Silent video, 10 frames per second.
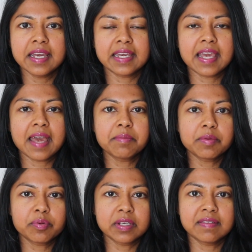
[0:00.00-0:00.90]
It can
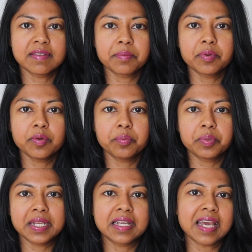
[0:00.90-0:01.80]
be pretty simple,
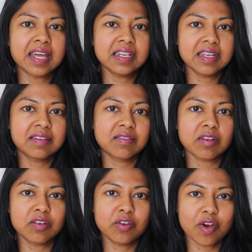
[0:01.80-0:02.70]
but again, it's
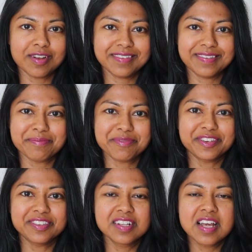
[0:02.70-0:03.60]
not
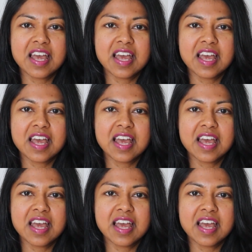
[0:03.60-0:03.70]
simple.